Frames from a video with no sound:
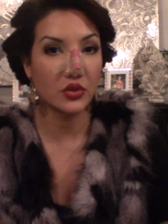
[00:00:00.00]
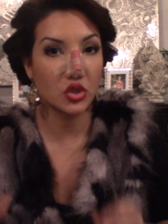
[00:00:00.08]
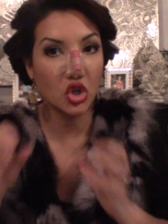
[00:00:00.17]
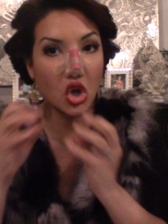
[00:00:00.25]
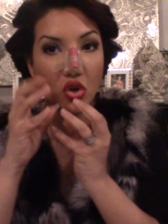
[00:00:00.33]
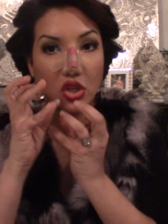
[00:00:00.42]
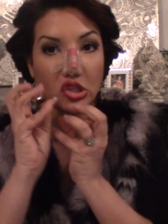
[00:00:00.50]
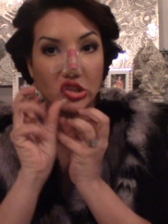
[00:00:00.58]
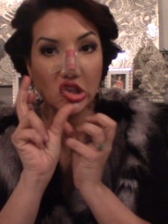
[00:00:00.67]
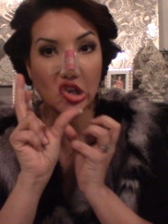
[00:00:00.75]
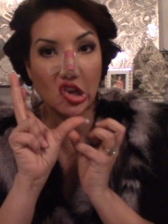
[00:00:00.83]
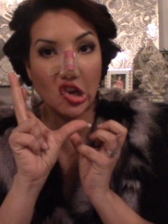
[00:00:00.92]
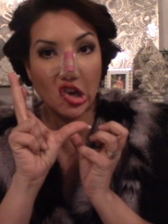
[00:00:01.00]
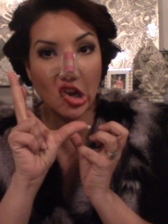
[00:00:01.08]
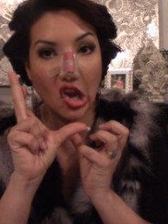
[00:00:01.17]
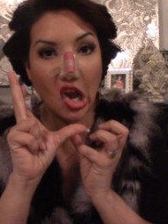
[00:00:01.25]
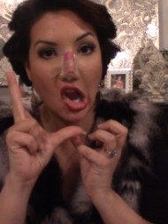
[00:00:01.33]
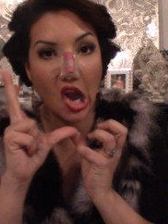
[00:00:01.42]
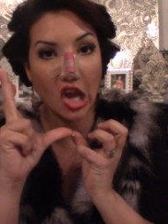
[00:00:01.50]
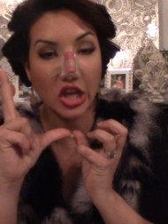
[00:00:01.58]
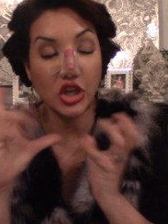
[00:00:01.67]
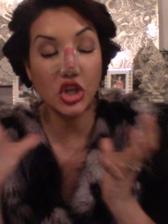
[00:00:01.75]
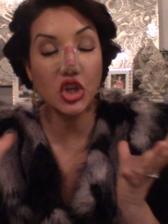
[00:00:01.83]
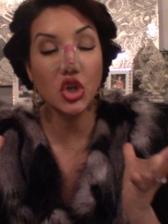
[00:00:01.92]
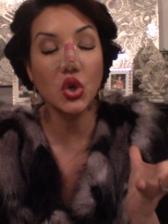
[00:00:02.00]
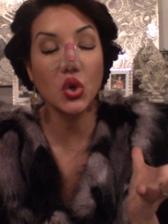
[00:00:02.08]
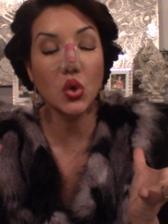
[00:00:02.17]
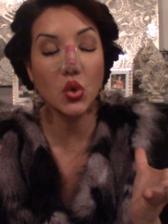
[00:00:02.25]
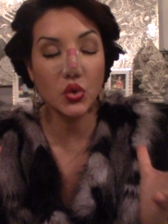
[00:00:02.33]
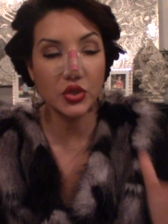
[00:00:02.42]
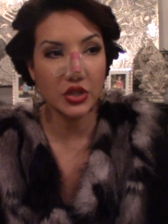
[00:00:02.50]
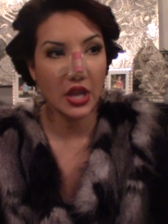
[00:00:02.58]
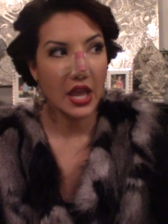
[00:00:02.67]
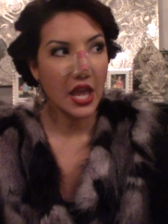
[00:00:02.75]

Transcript: totally huge.